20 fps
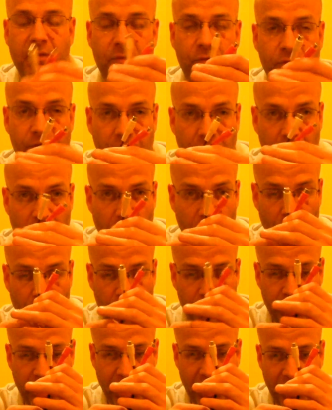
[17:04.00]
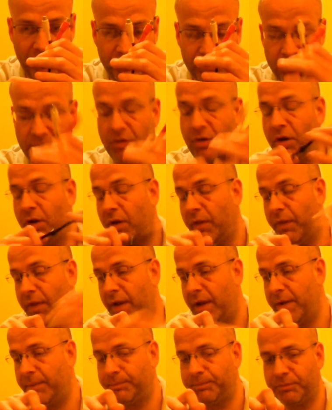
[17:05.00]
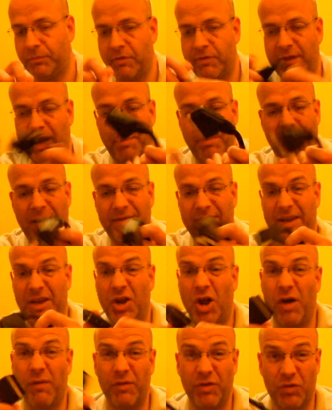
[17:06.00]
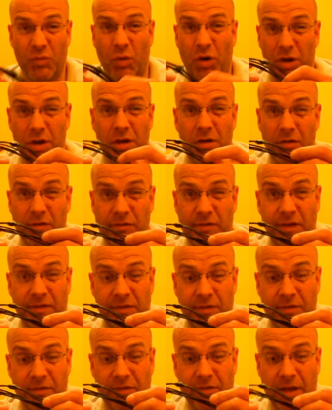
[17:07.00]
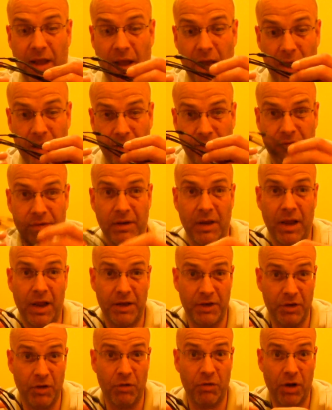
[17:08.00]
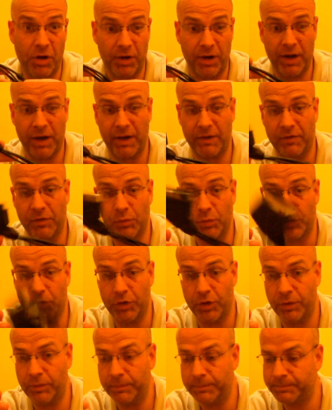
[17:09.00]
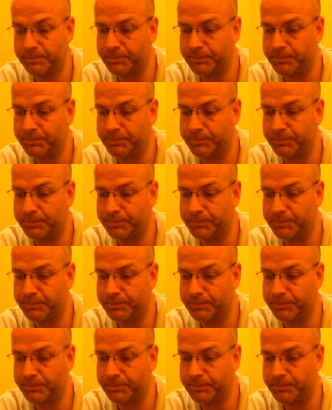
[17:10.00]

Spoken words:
You've also got audio left and right on there, so that basically covers what your existing SCART Euro connector would do.